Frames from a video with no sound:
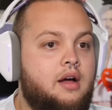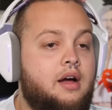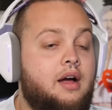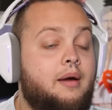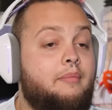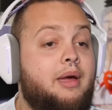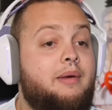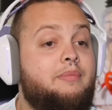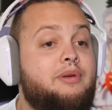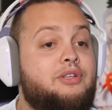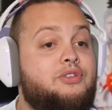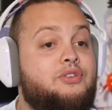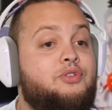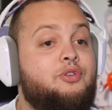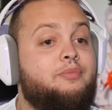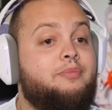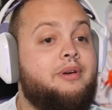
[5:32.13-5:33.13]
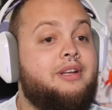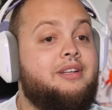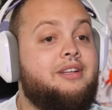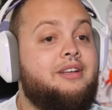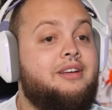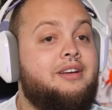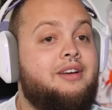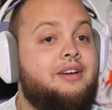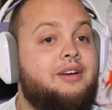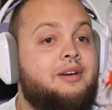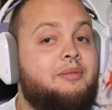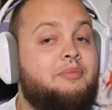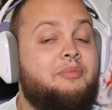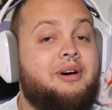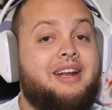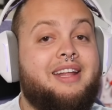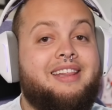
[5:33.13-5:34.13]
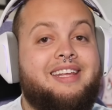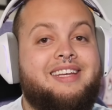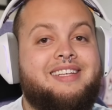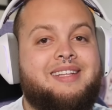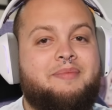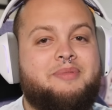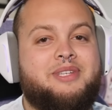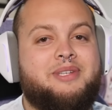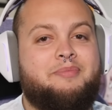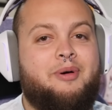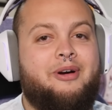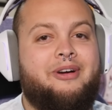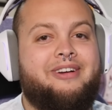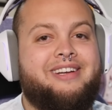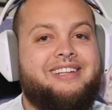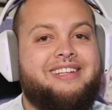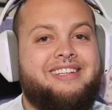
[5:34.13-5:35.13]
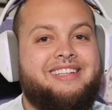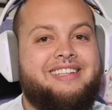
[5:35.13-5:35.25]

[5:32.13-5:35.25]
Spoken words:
I may be stupid, but at least I'm smart.